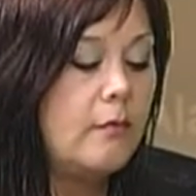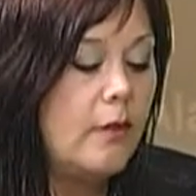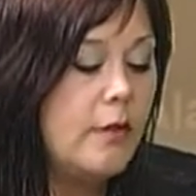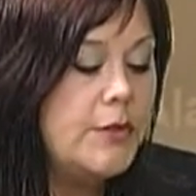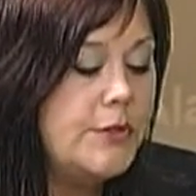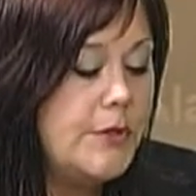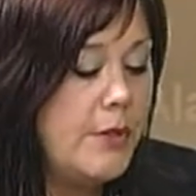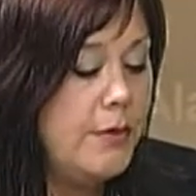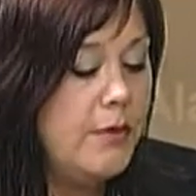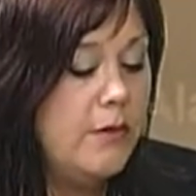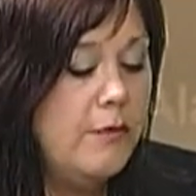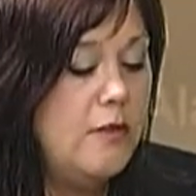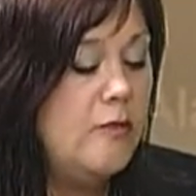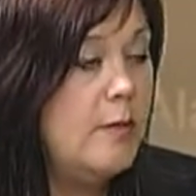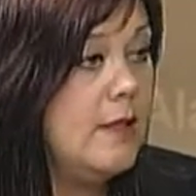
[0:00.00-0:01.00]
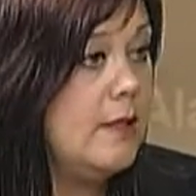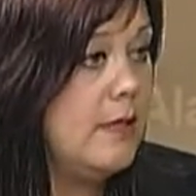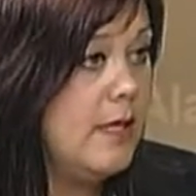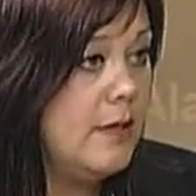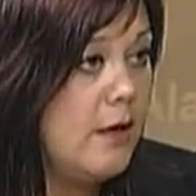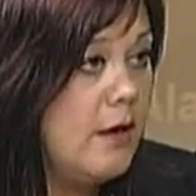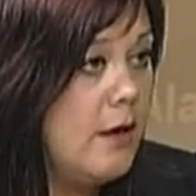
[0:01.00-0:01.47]
So if you've been
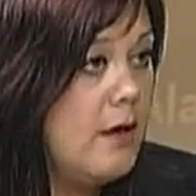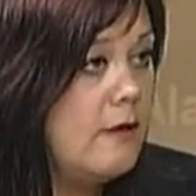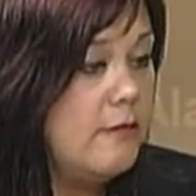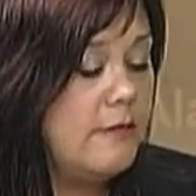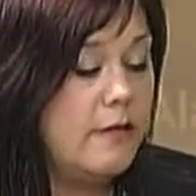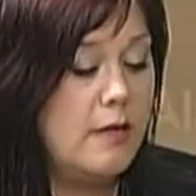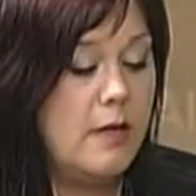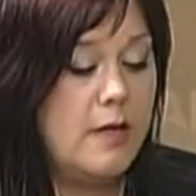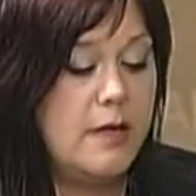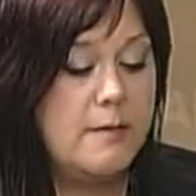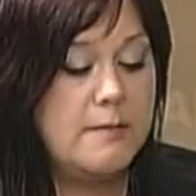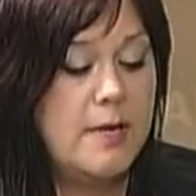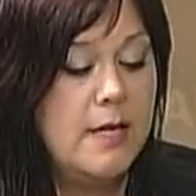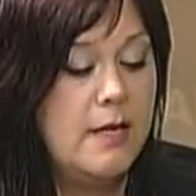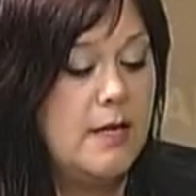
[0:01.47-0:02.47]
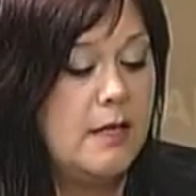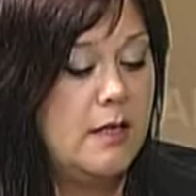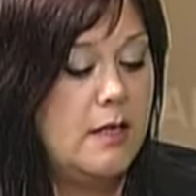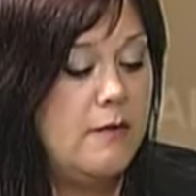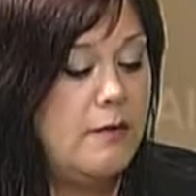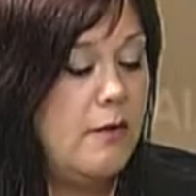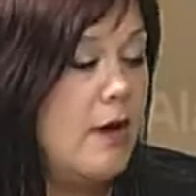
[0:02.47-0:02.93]
laid off,
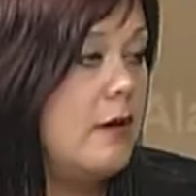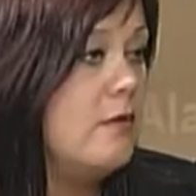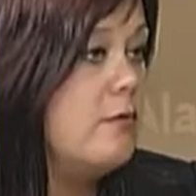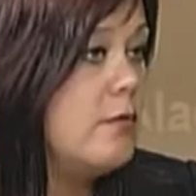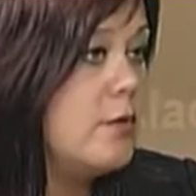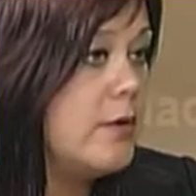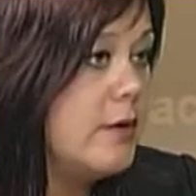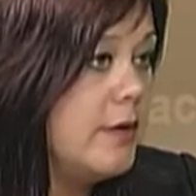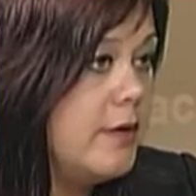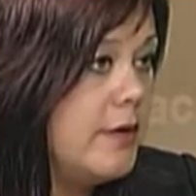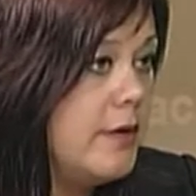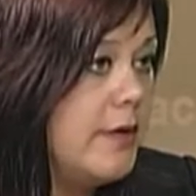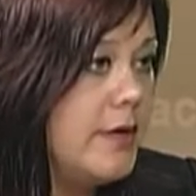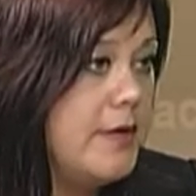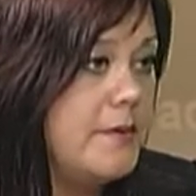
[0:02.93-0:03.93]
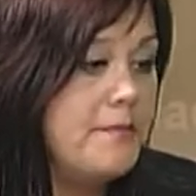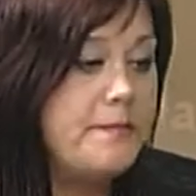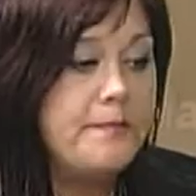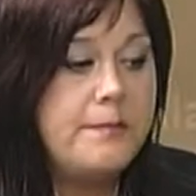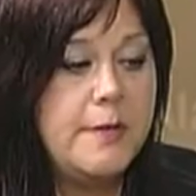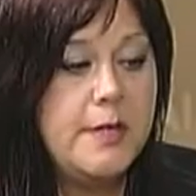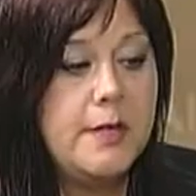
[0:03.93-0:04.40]
if you're out of work,
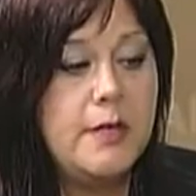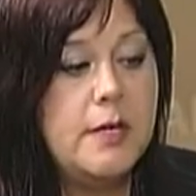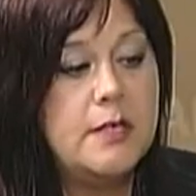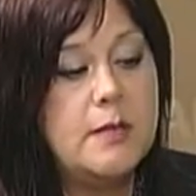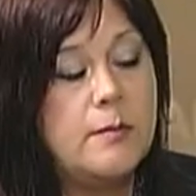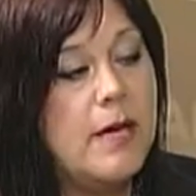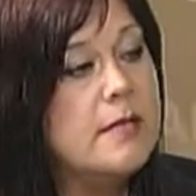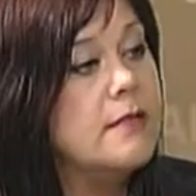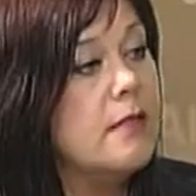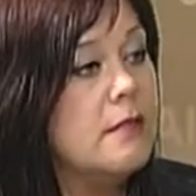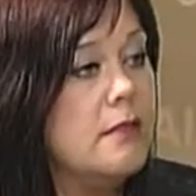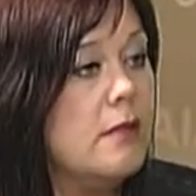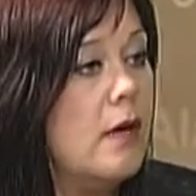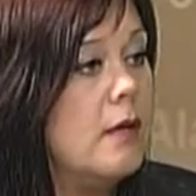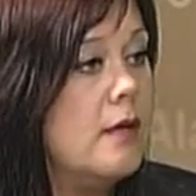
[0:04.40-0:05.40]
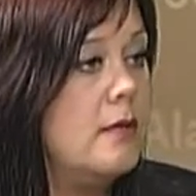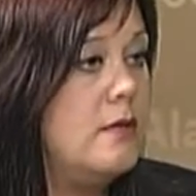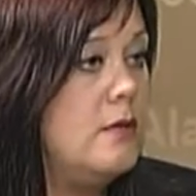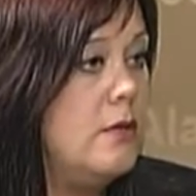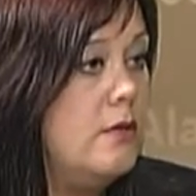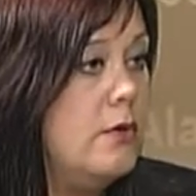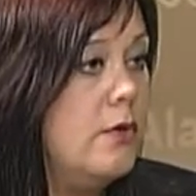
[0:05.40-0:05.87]
it depends
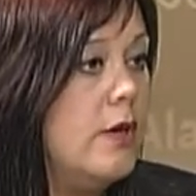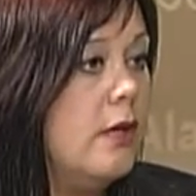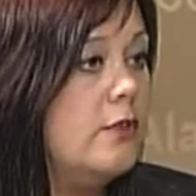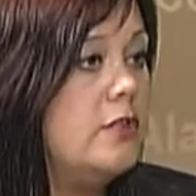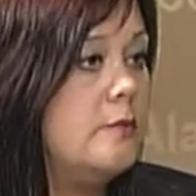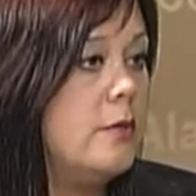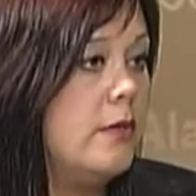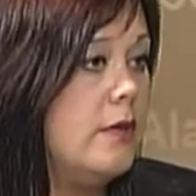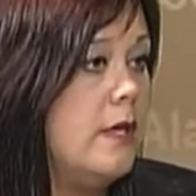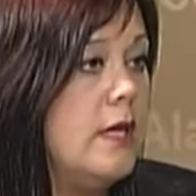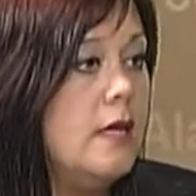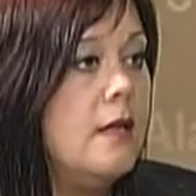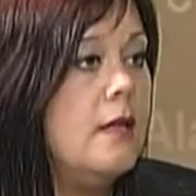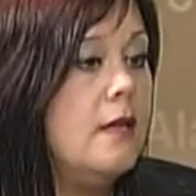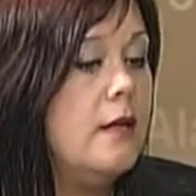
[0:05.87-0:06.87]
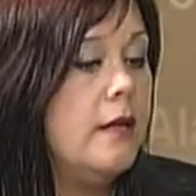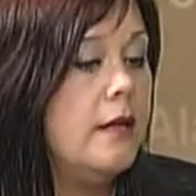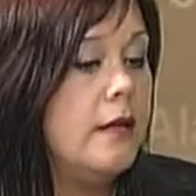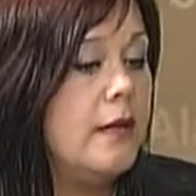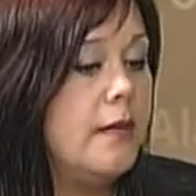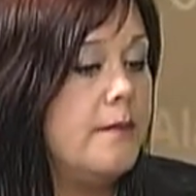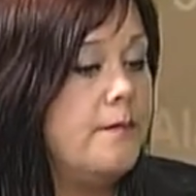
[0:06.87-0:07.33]
on your eligibility.
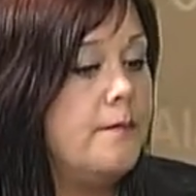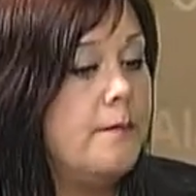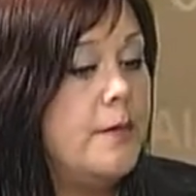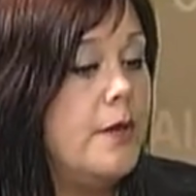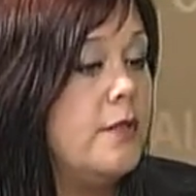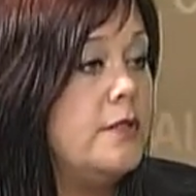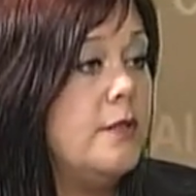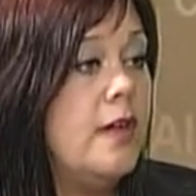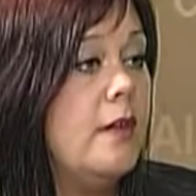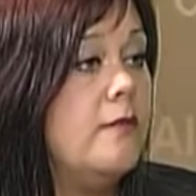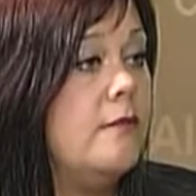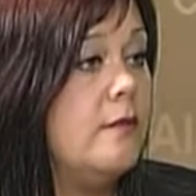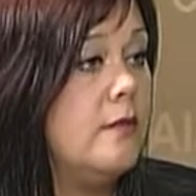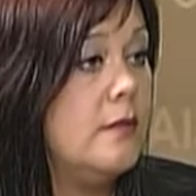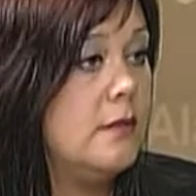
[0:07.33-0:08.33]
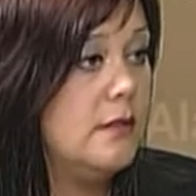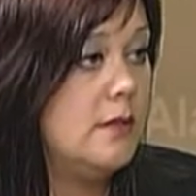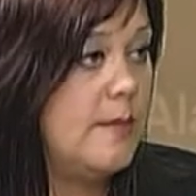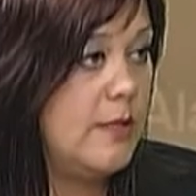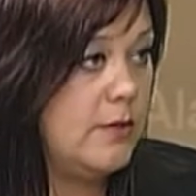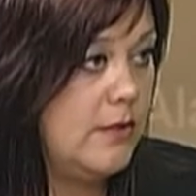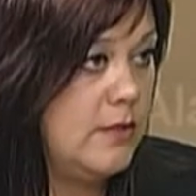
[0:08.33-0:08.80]
We also have
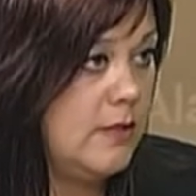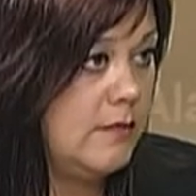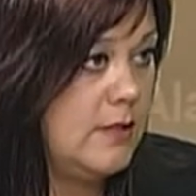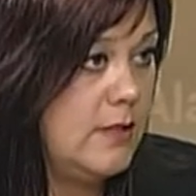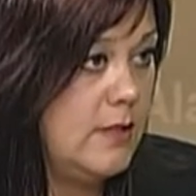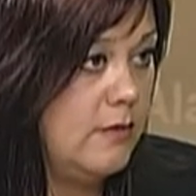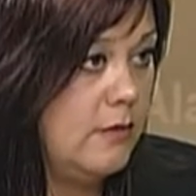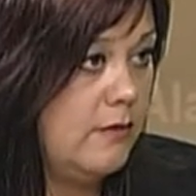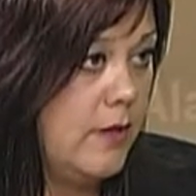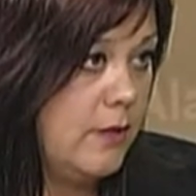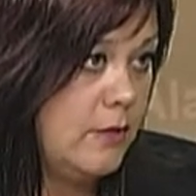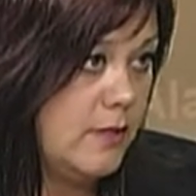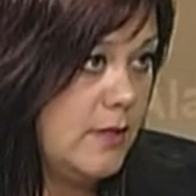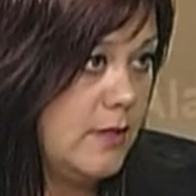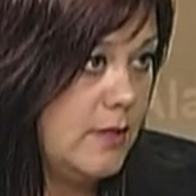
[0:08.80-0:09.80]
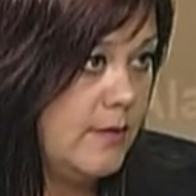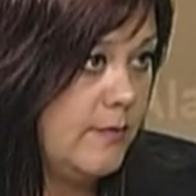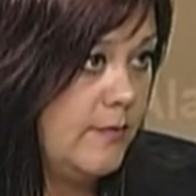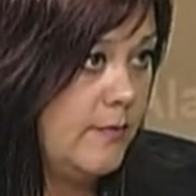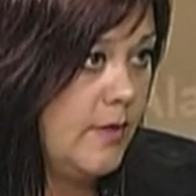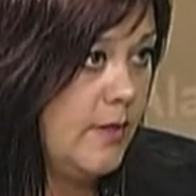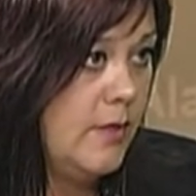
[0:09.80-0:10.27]
special services for veterans.
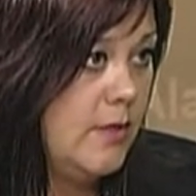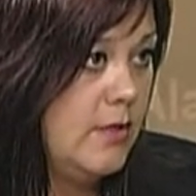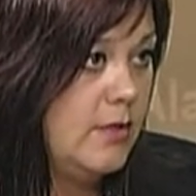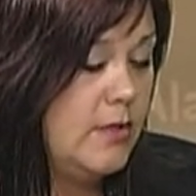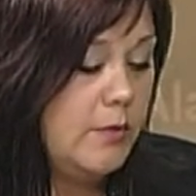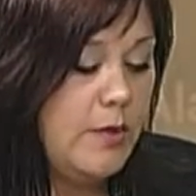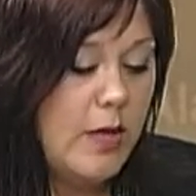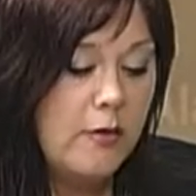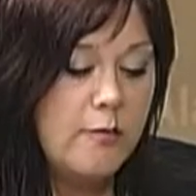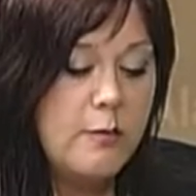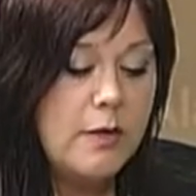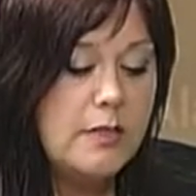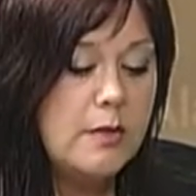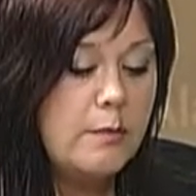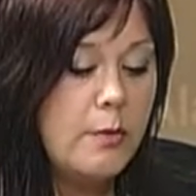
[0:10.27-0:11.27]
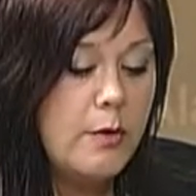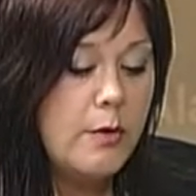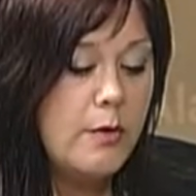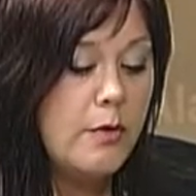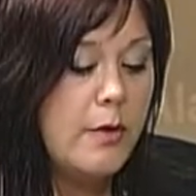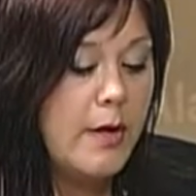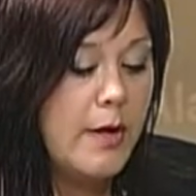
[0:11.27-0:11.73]
So we have
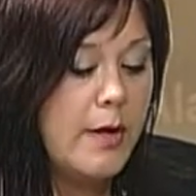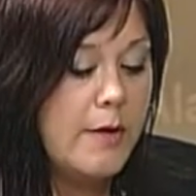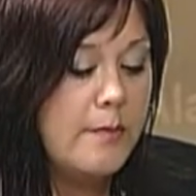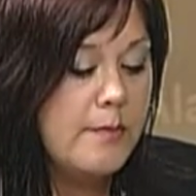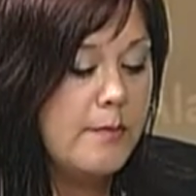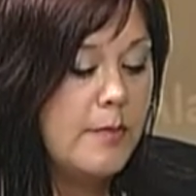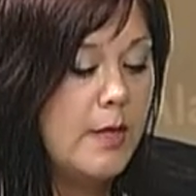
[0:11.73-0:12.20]
multiple